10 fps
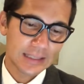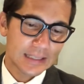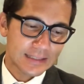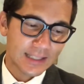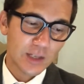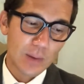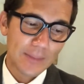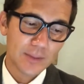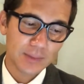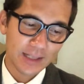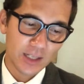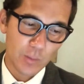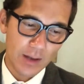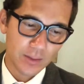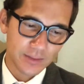Ziggy wrapped a blanket
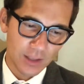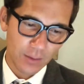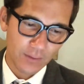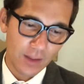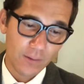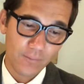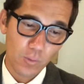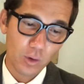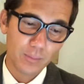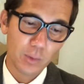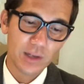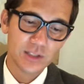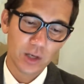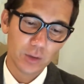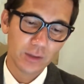around himself, and the four boys
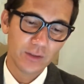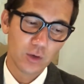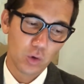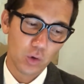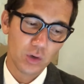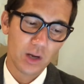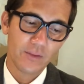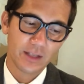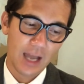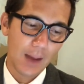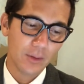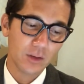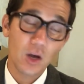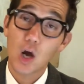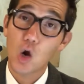huddled in the corner of the
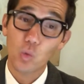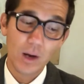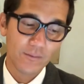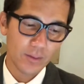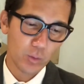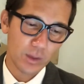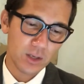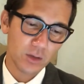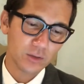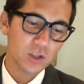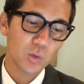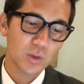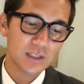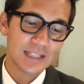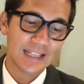cabin, away from the windows,
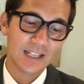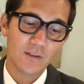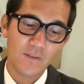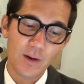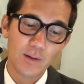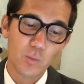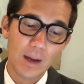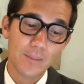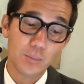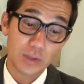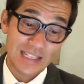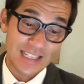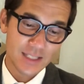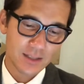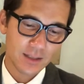which let in a very wet
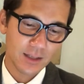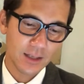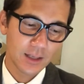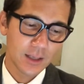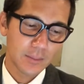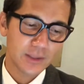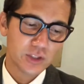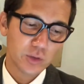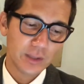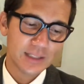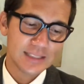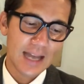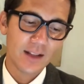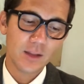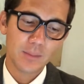breeze. Mr. Greene
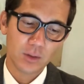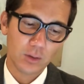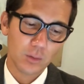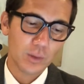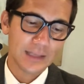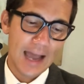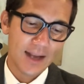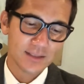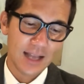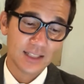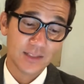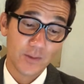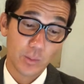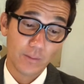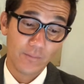sat in the middle, relaxed, as if he
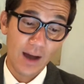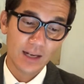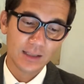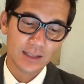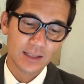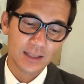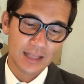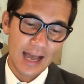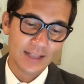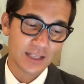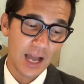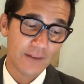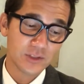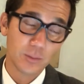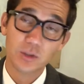were finally glad to
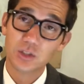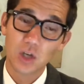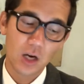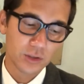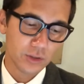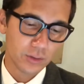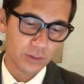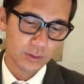have someone to talk to.